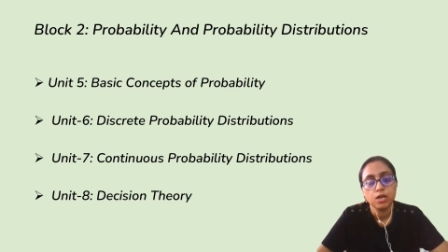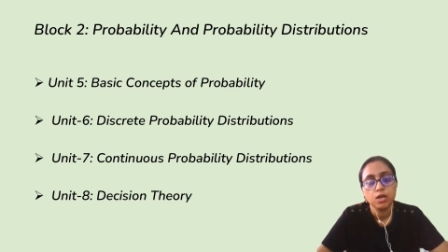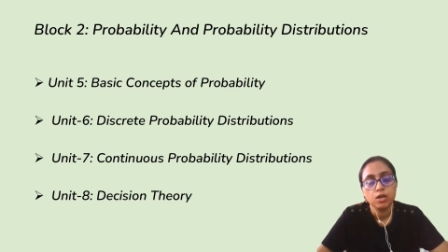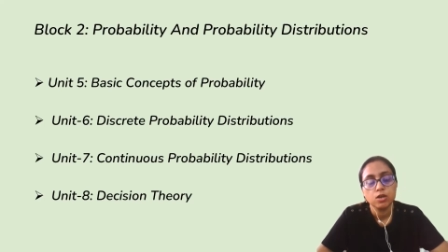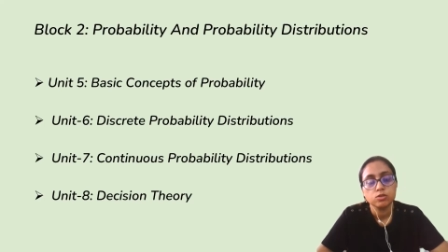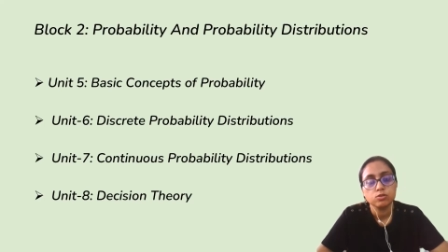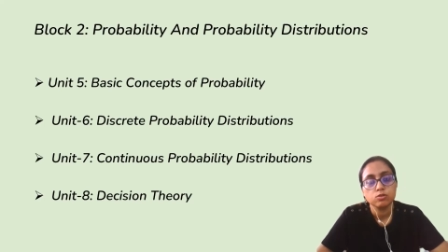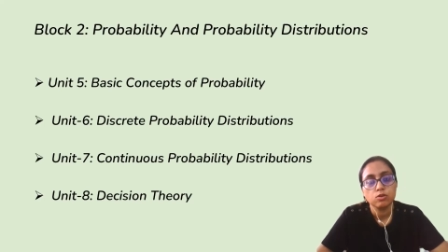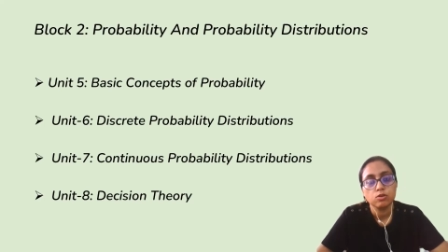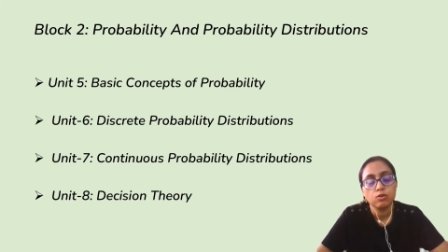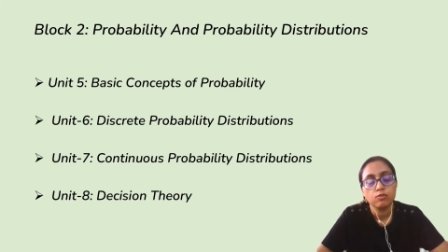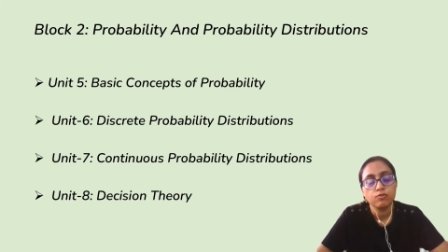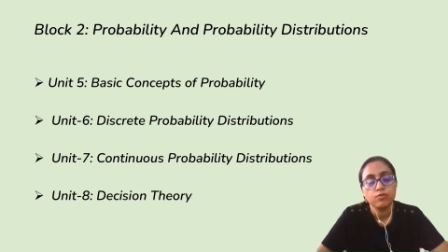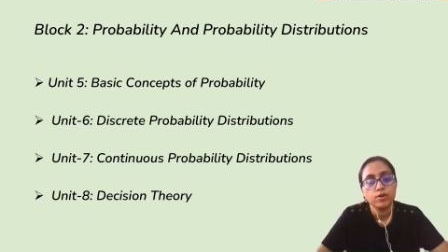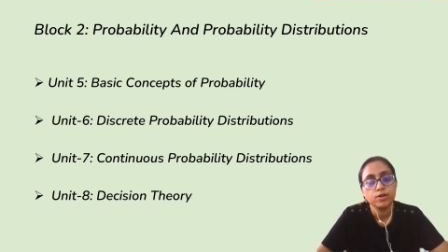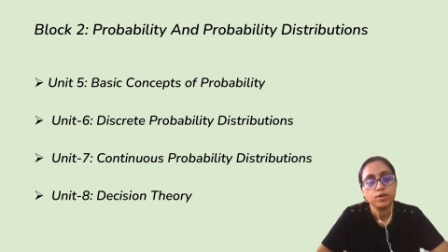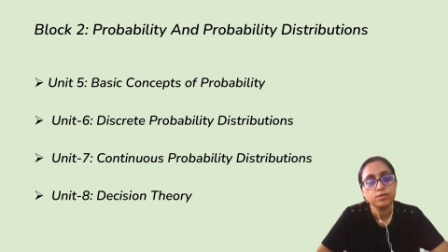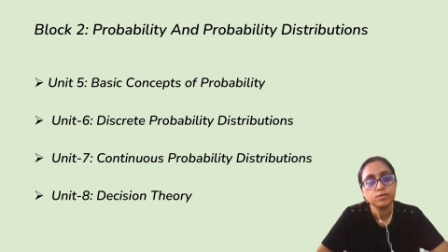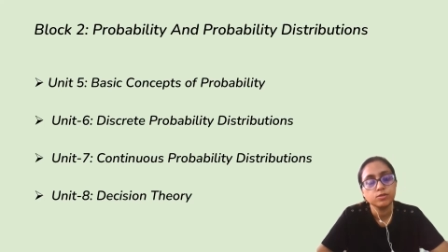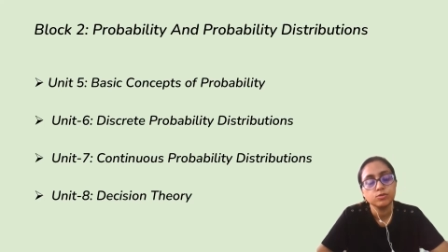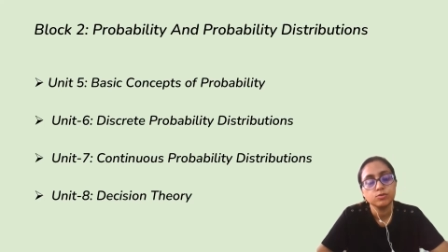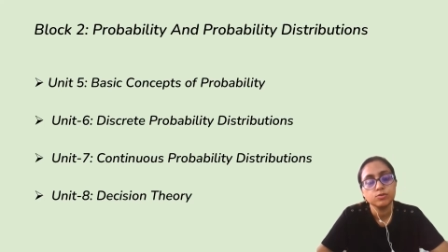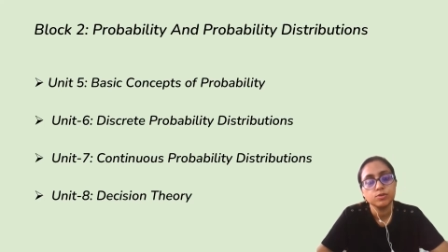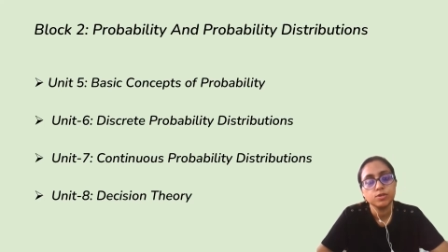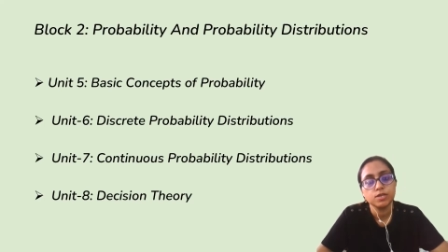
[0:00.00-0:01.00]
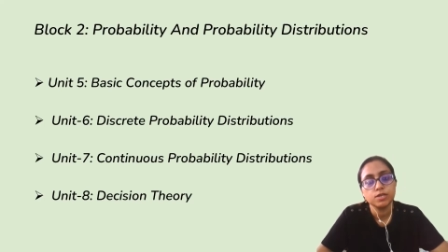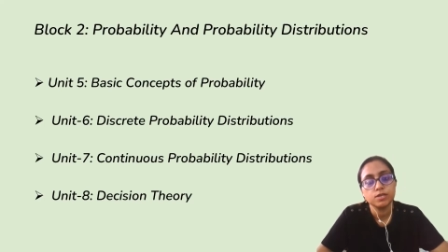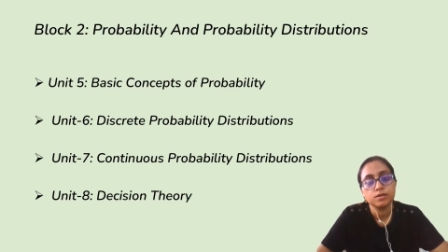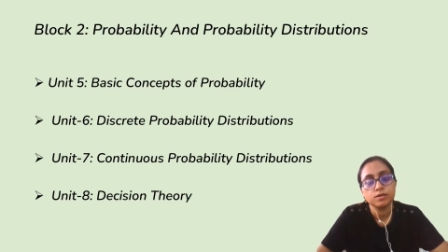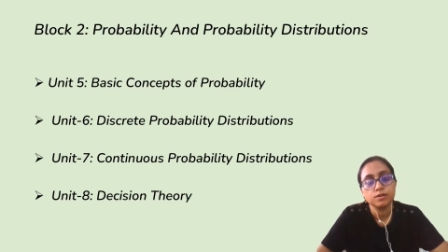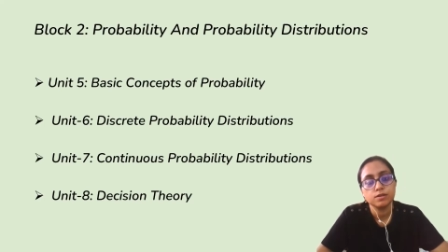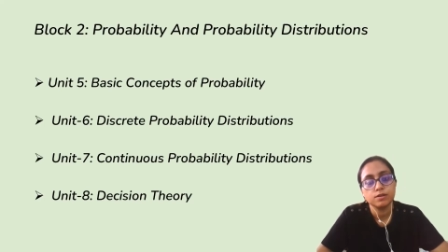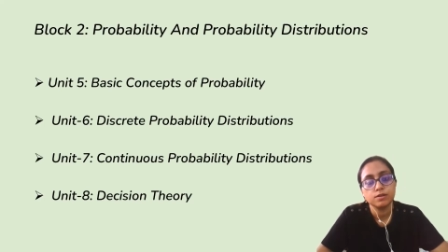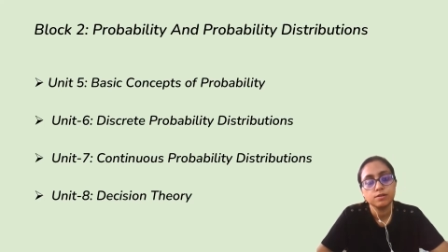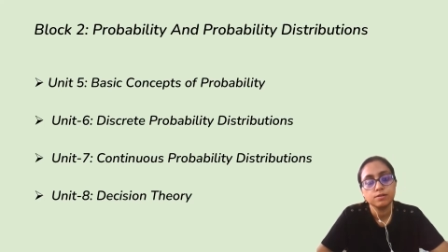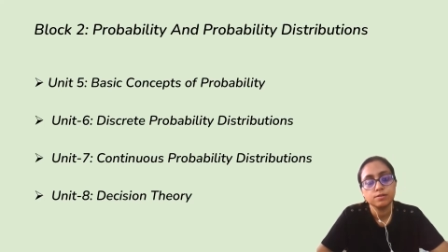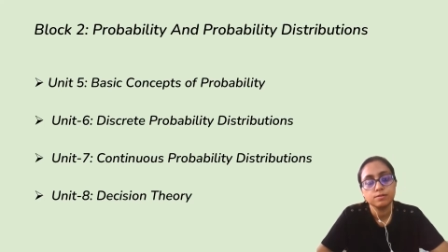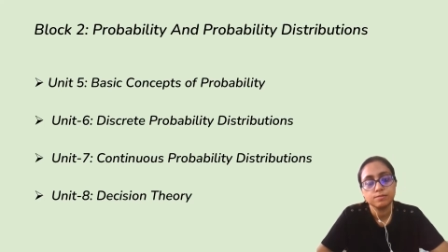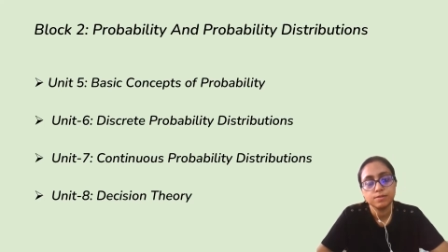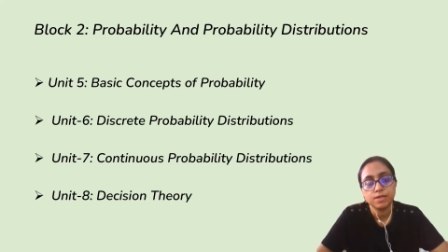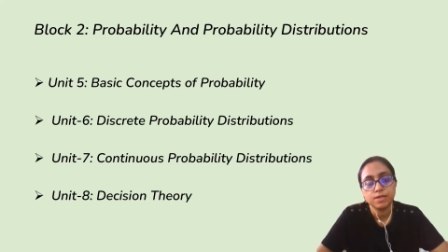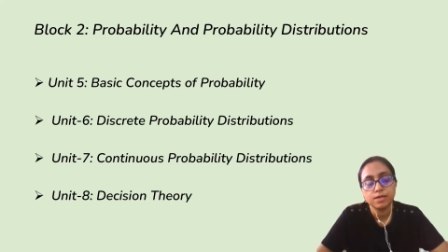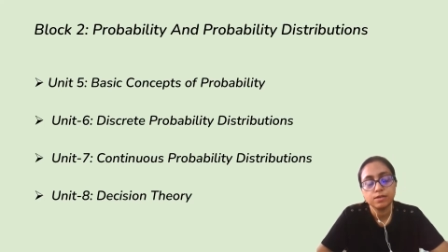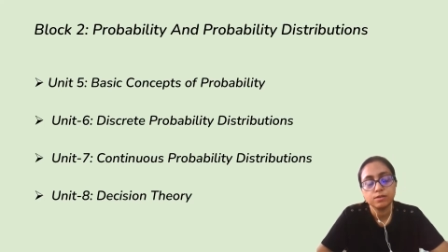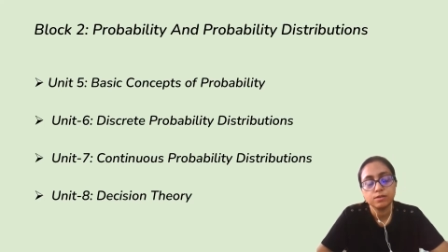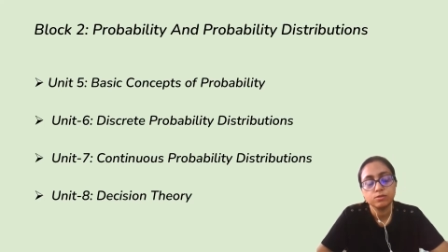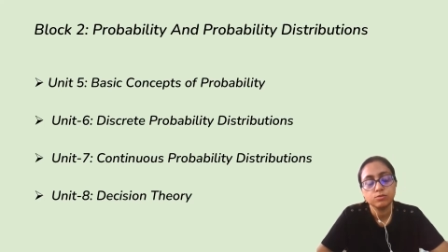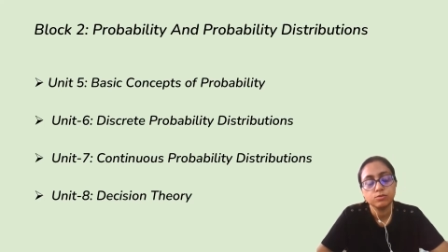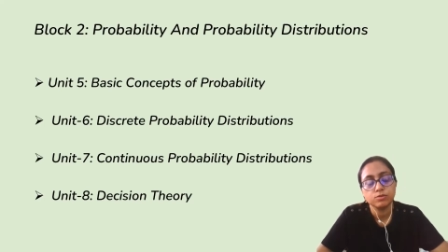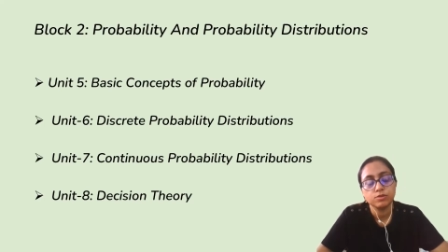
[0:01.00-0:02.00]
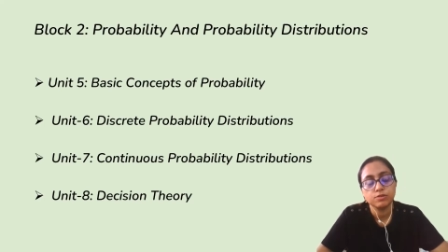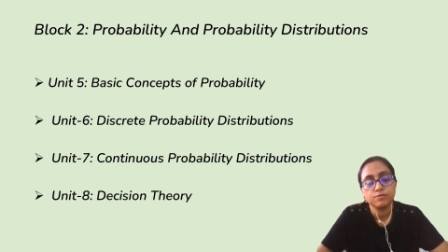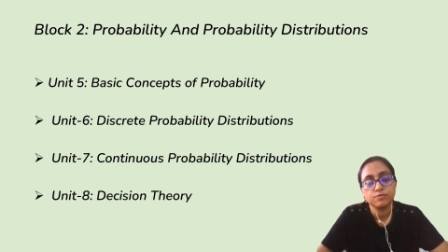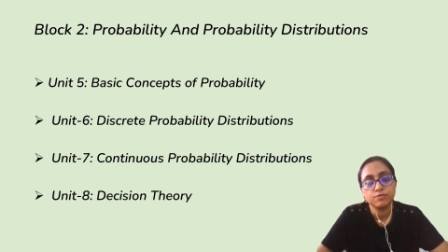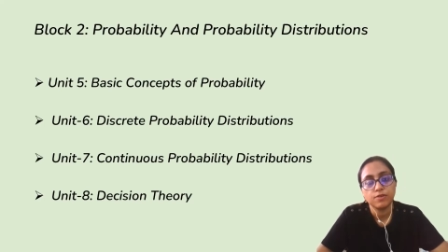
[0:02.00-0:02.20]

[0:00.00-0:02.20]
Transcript: So first unit, that is unit